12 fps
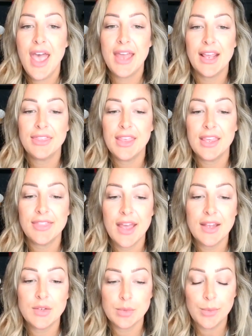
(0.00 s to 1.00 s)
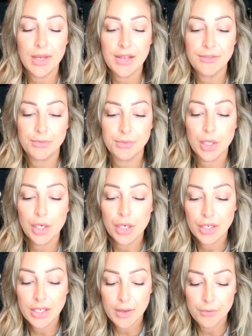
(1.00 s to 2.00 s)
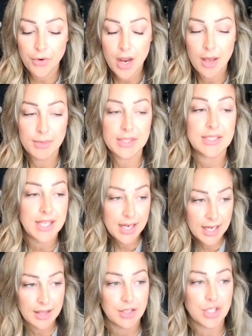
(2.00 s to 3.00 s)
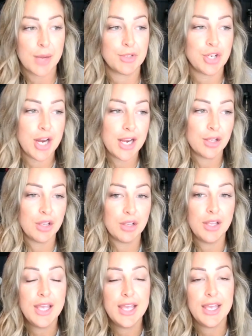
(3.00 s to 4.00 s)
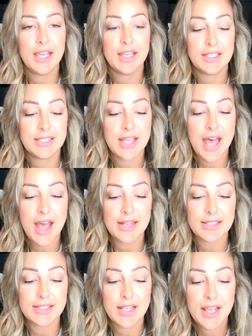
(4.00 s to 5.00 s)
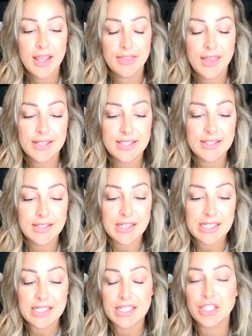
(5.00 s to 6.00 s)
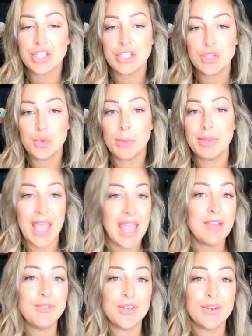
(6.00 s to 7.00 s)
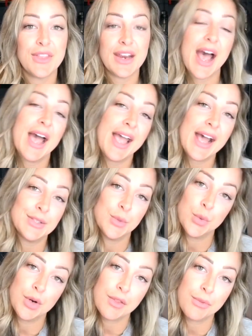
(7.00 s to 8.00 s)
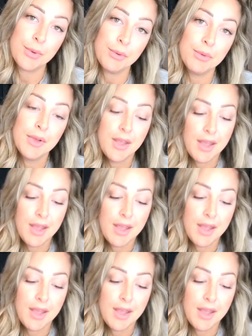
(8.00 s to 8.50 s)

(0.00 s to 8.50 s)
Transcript: And I think that what I've learned from studying the drama triangle is that this is an addiction to a behavior that I had to work through.